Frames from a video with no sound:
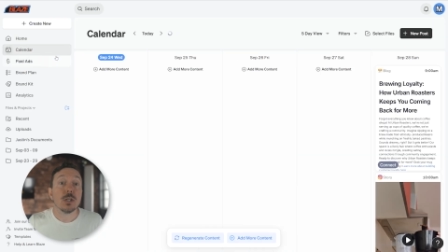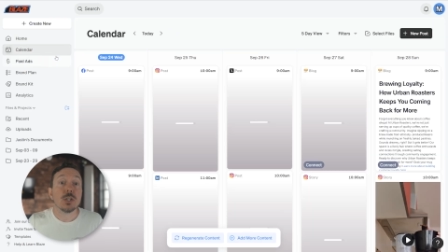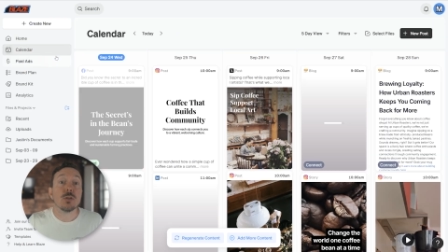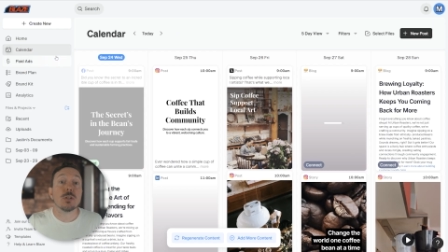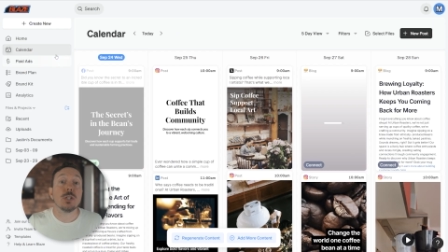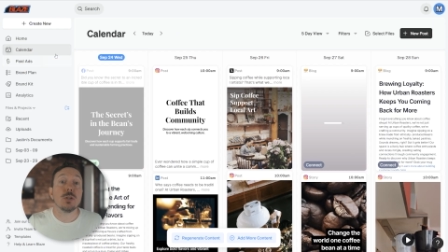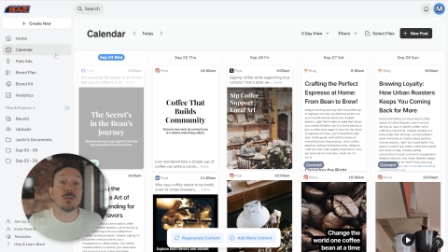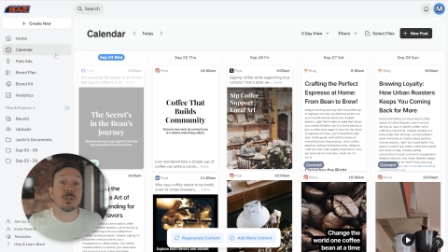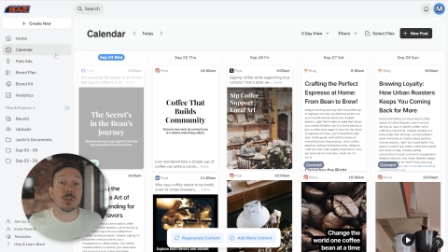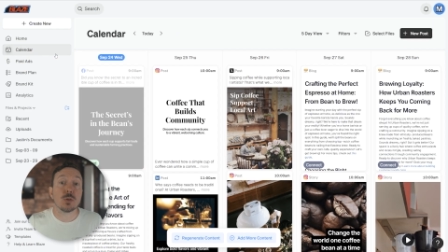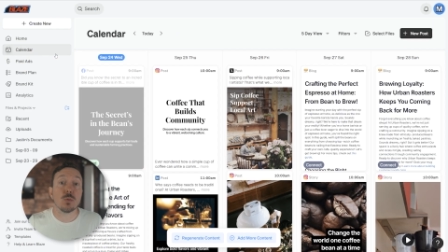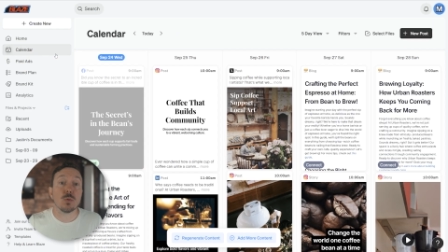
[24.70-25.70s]
You can use
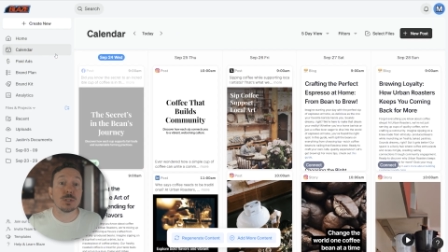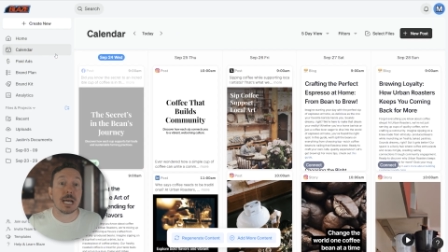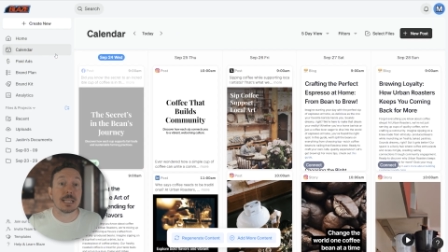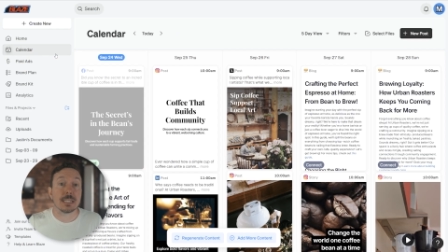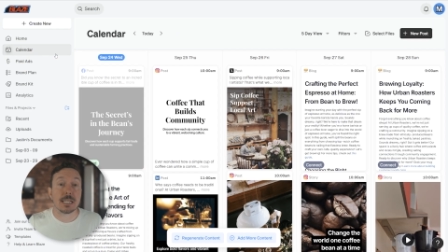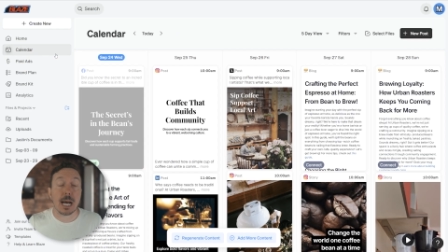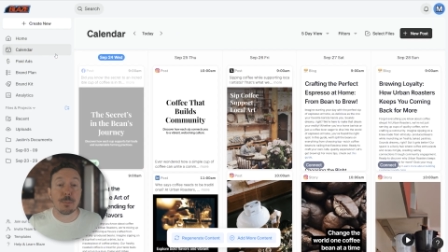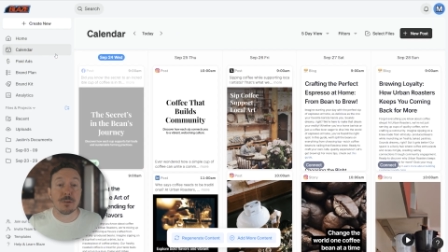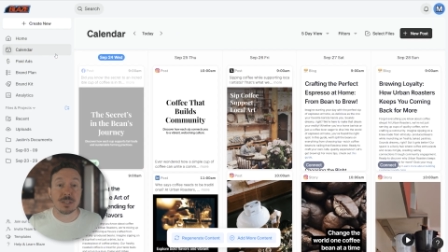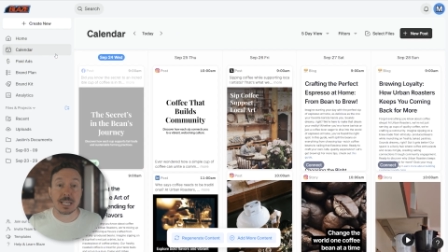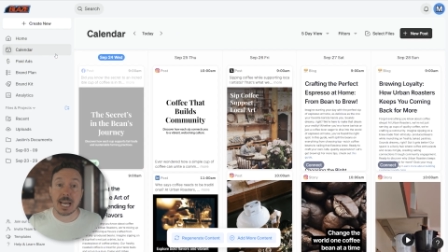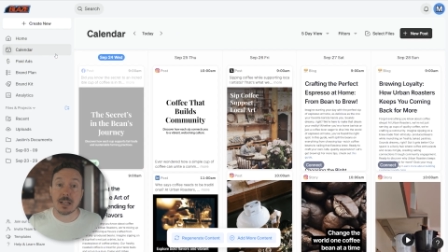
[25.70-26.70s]
the tools at the top
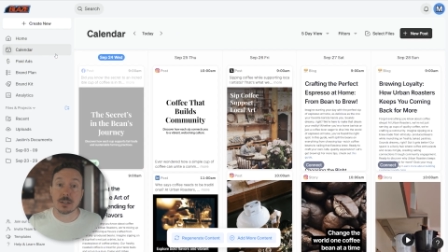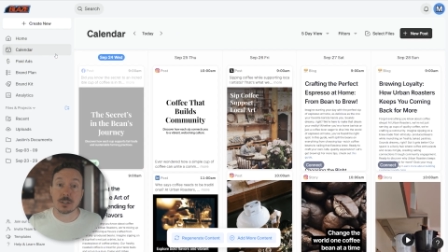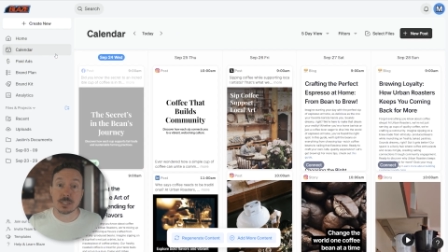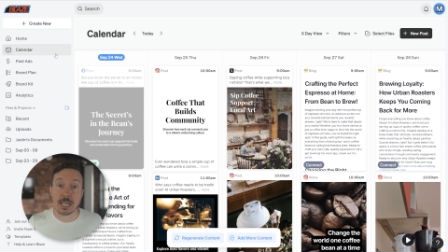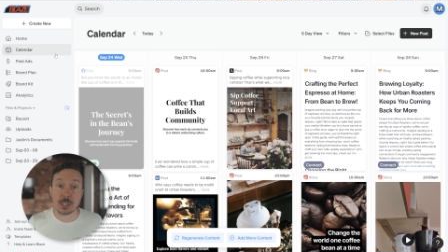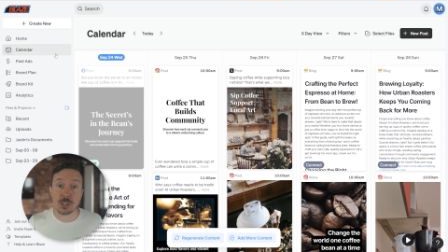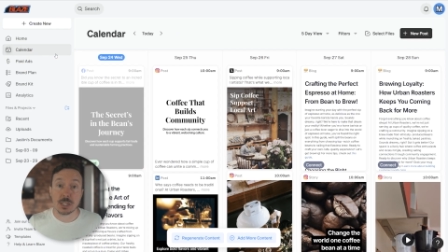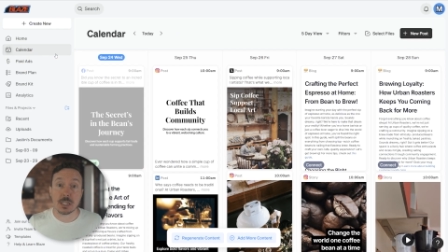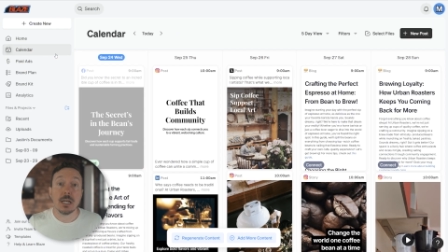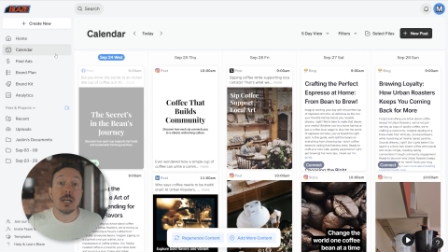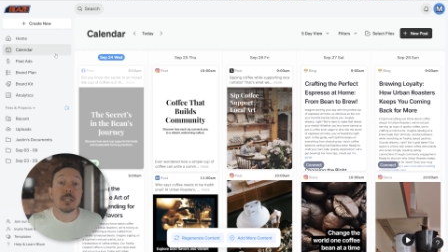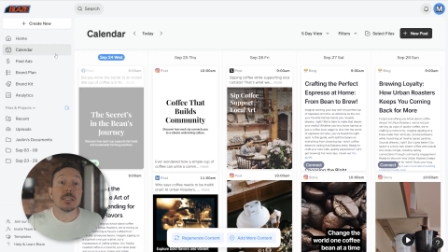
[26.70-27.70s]
of the calendar
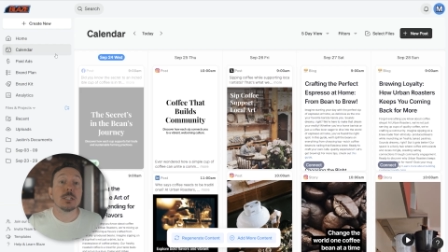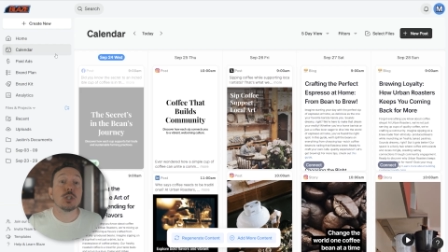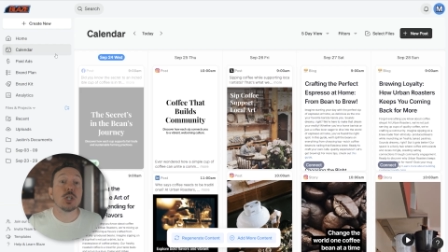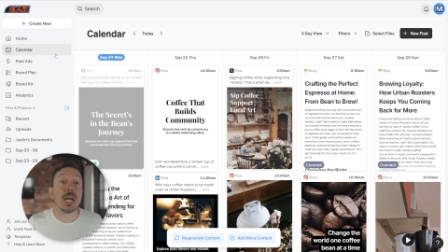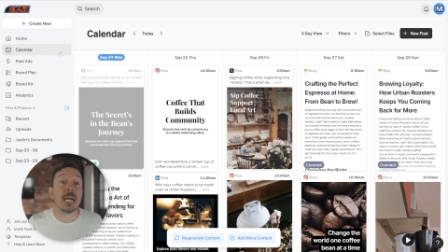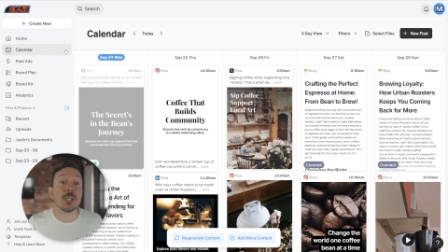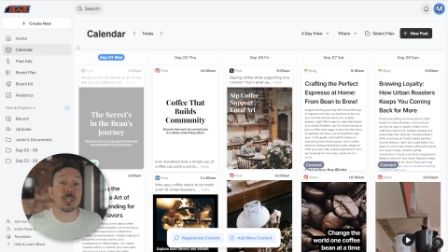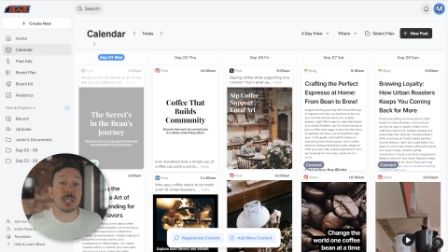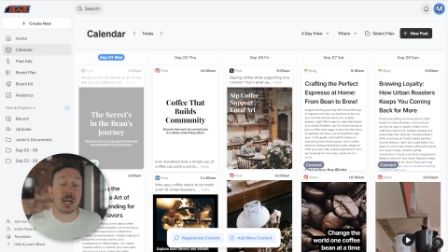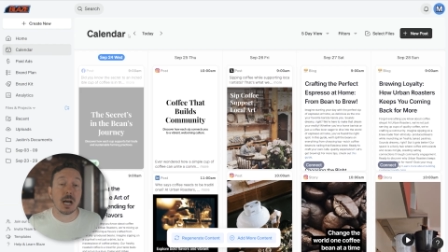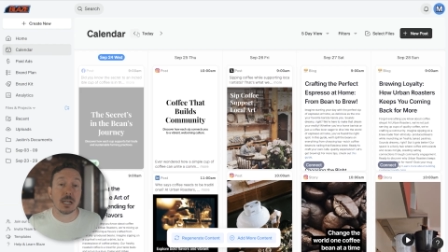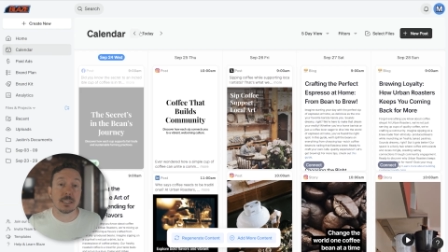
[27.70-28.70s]
section to change
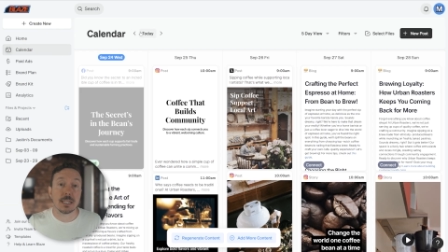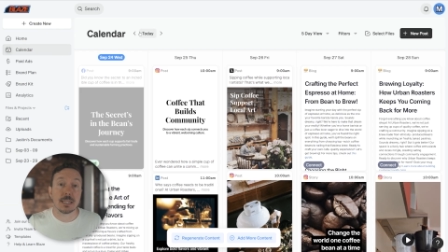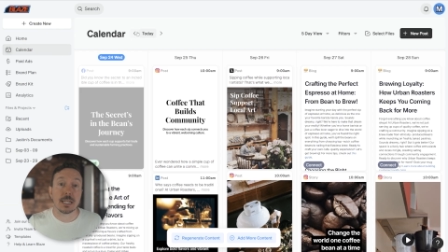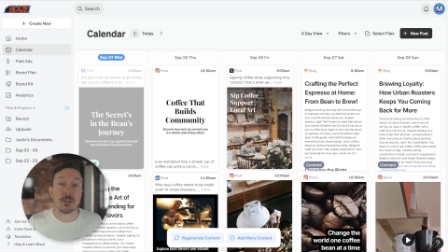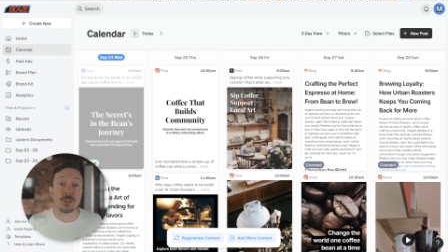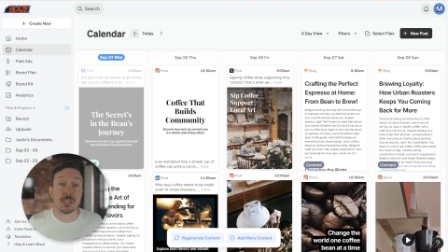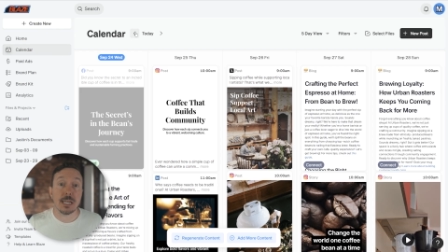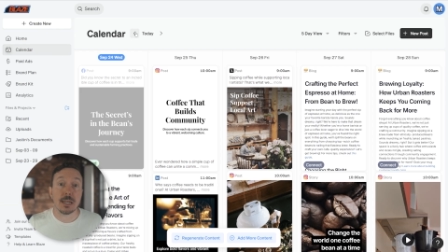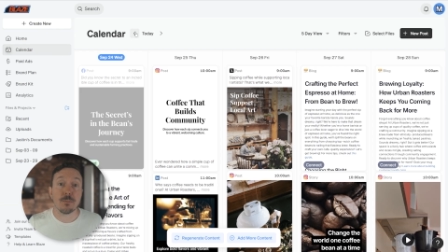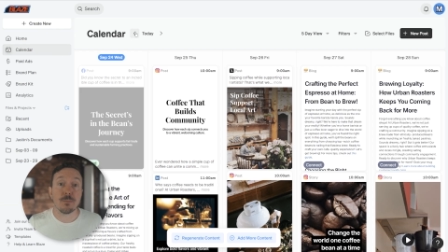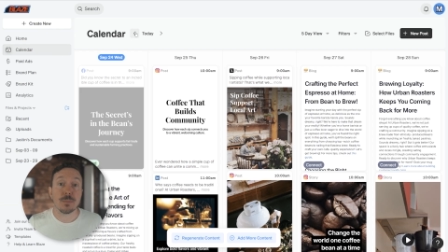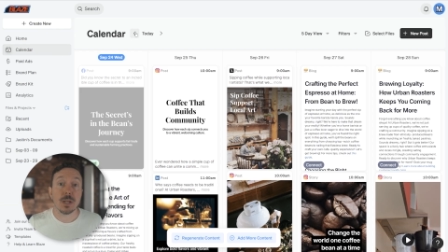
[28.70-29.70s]
the content that you see.